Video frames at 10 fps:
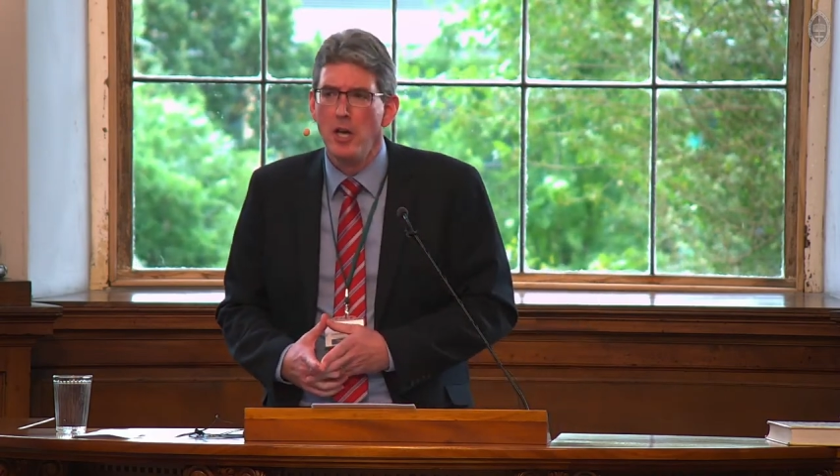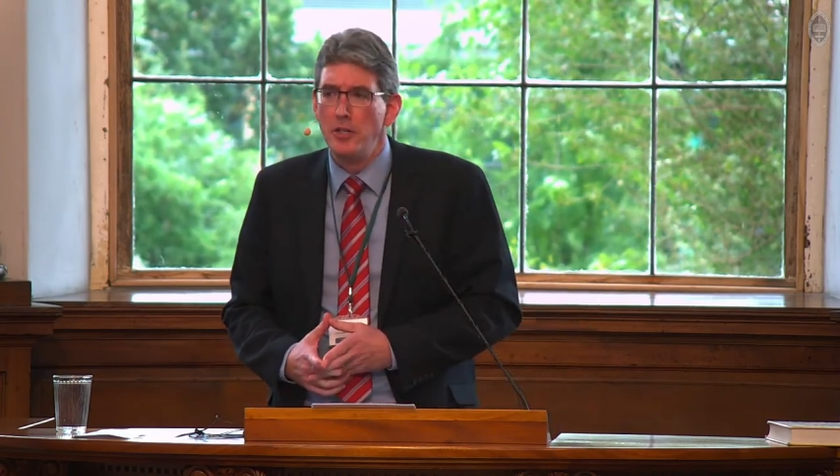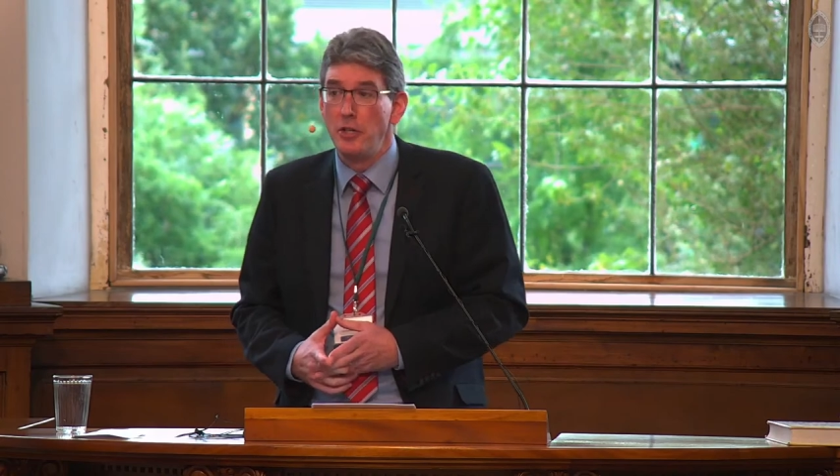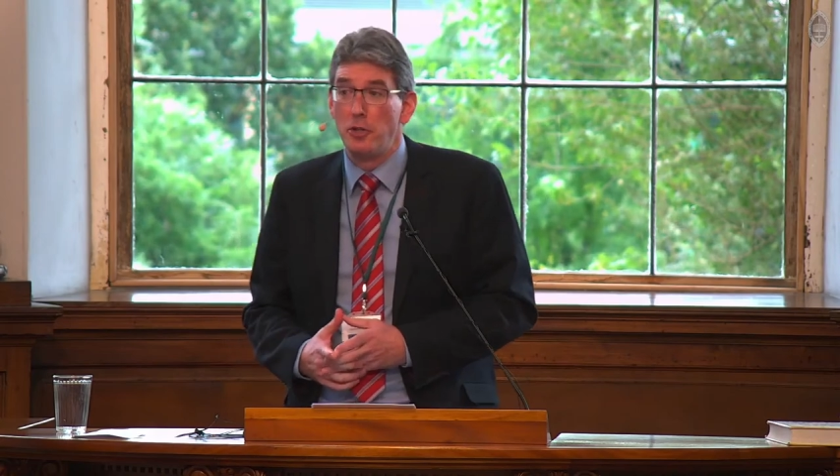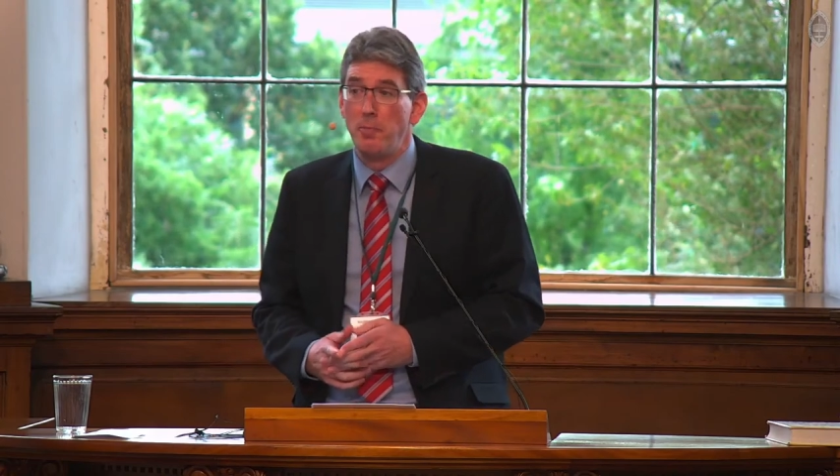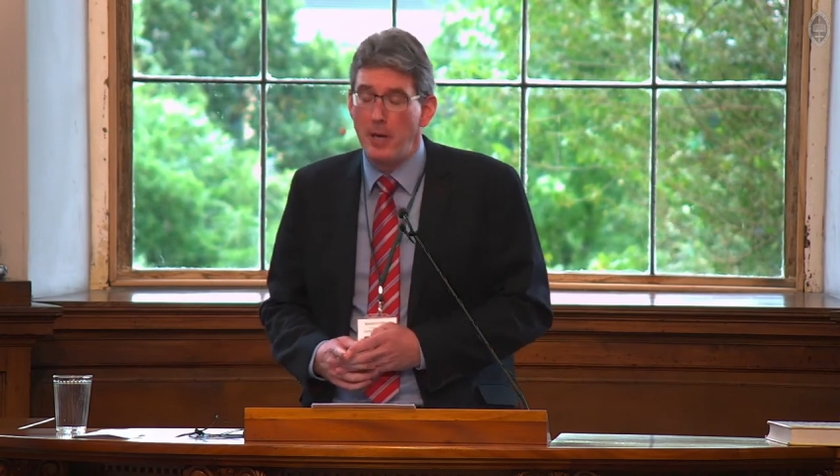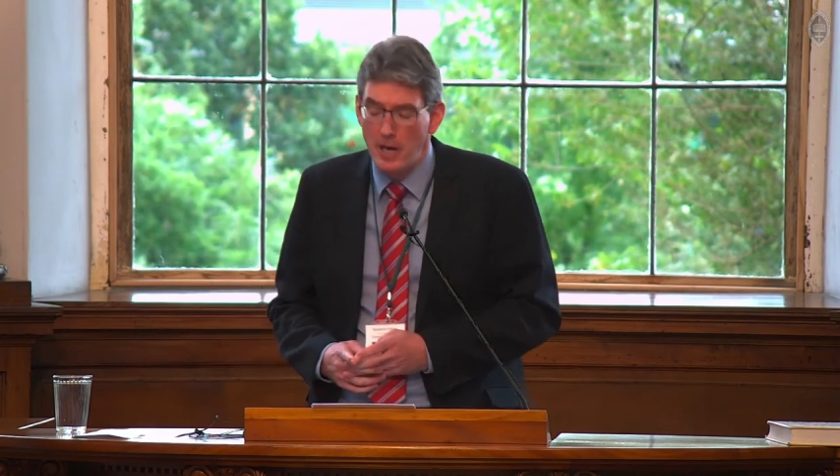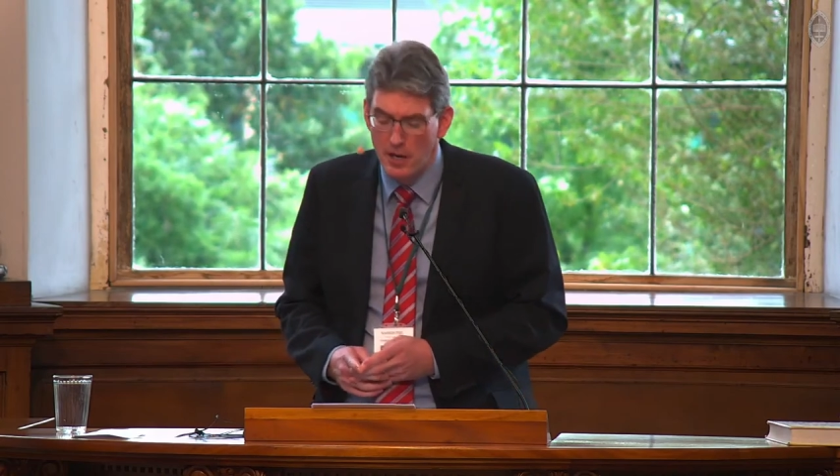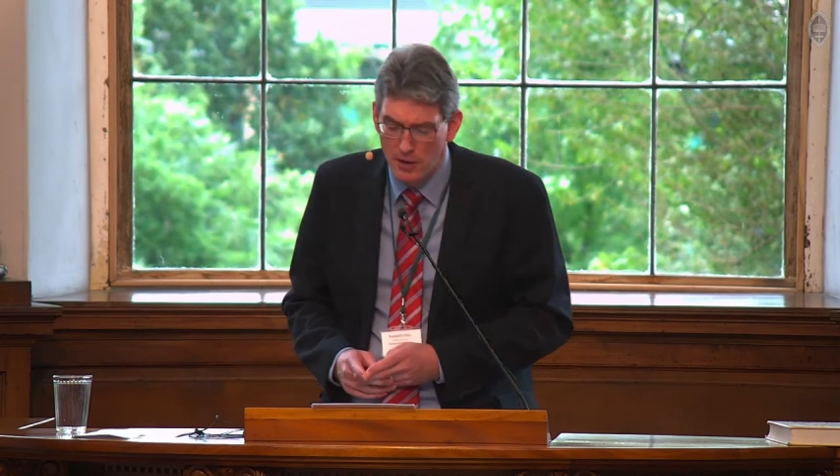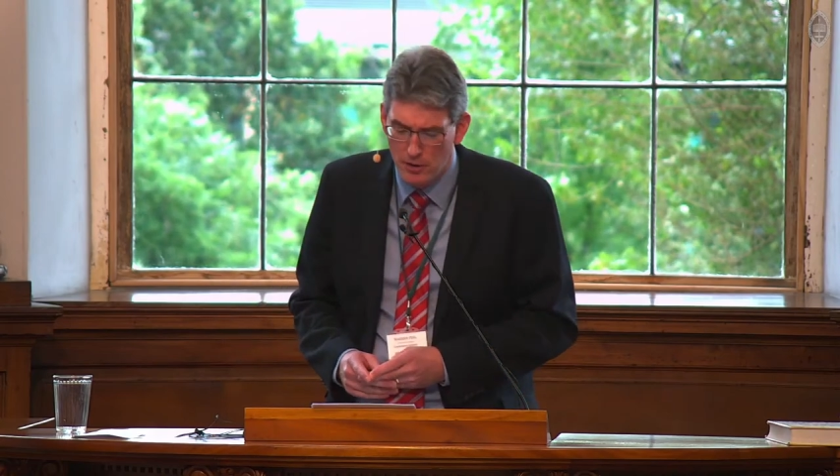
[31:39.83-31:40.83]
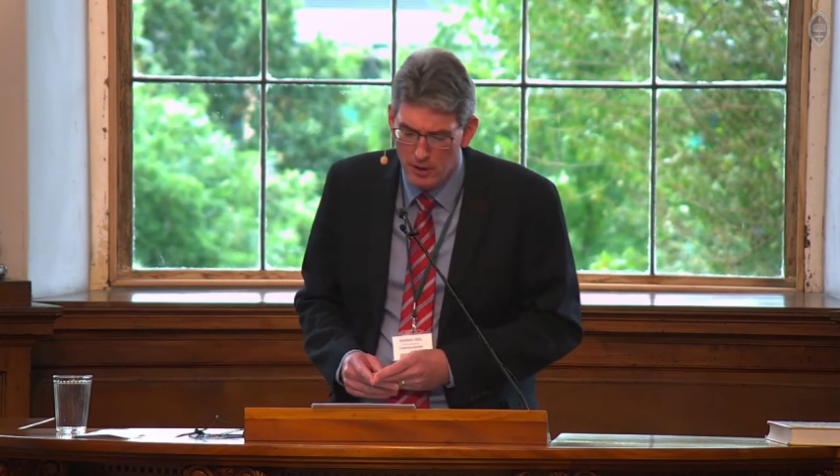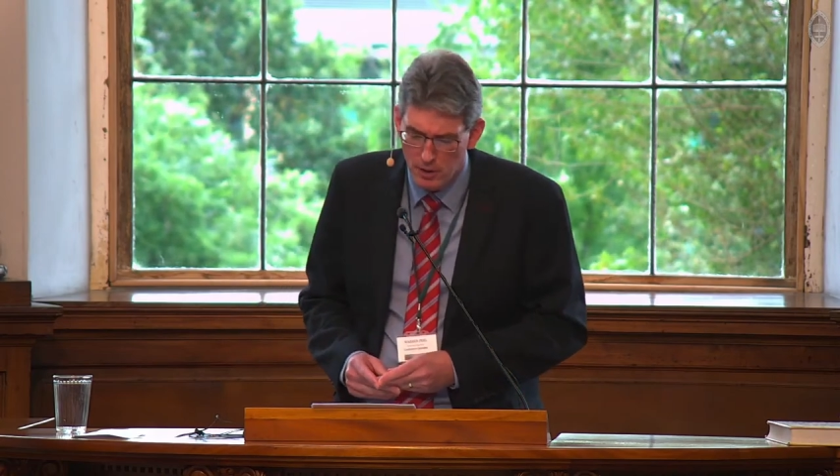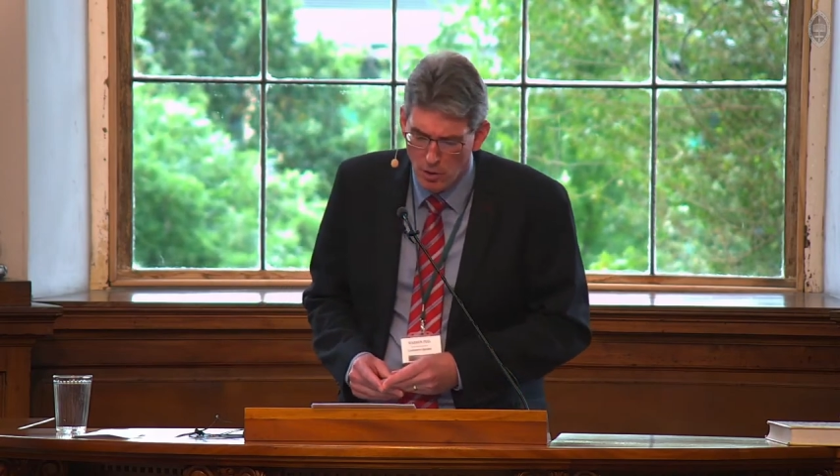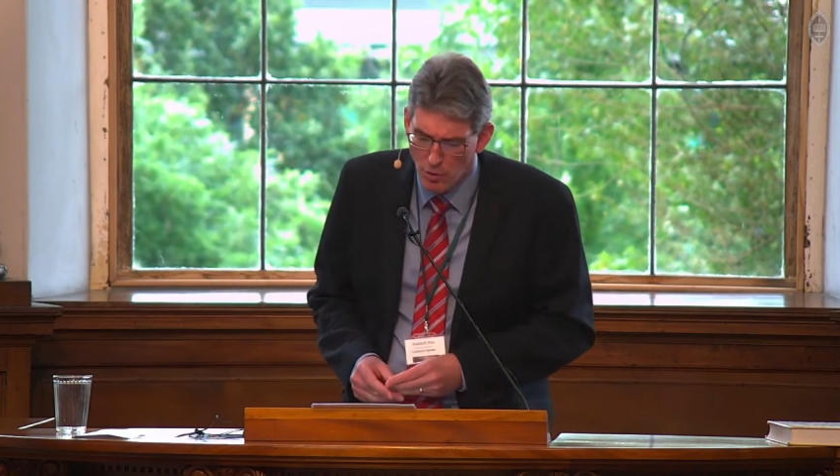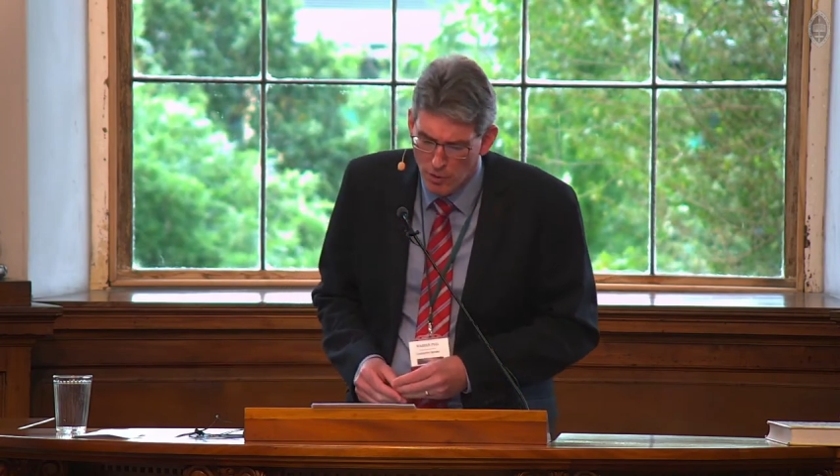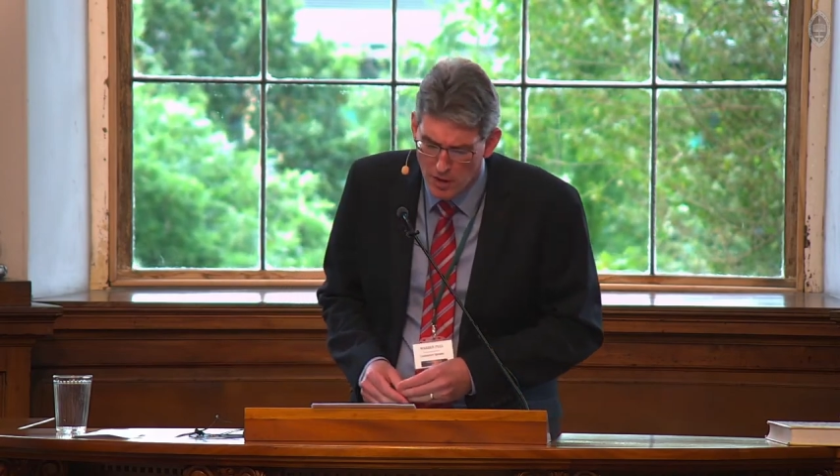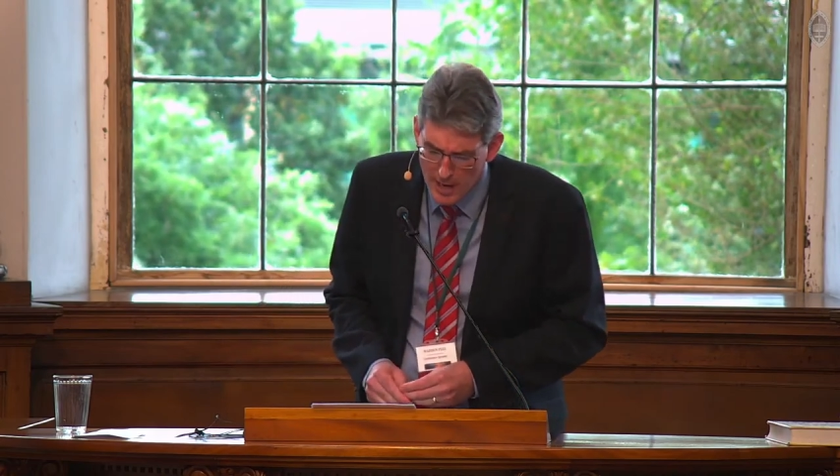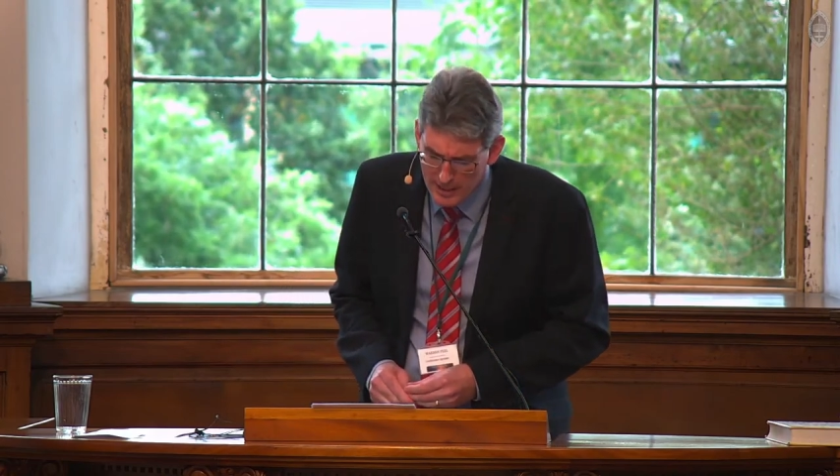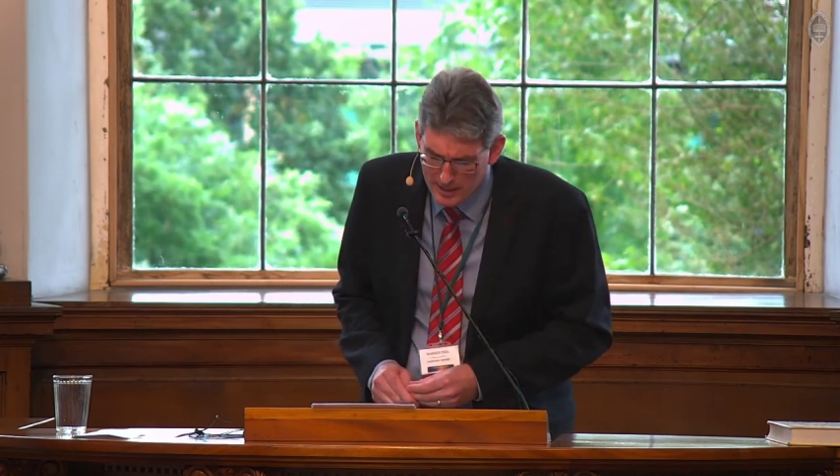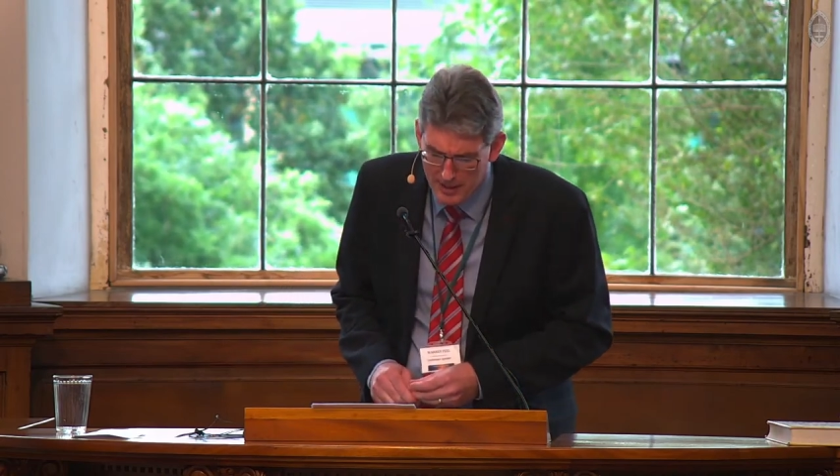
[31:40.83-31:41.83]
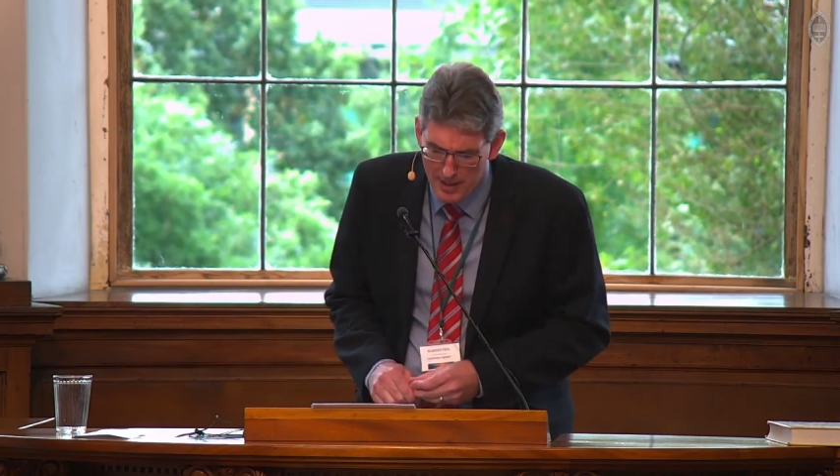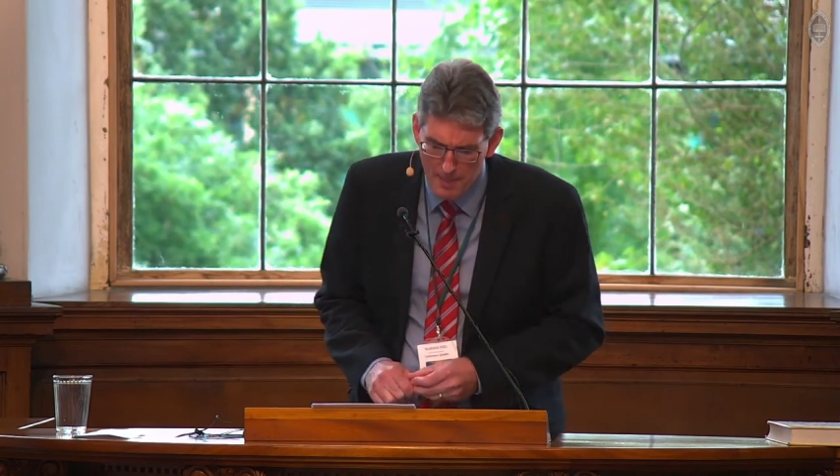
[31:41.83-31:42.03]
disappeared overnight.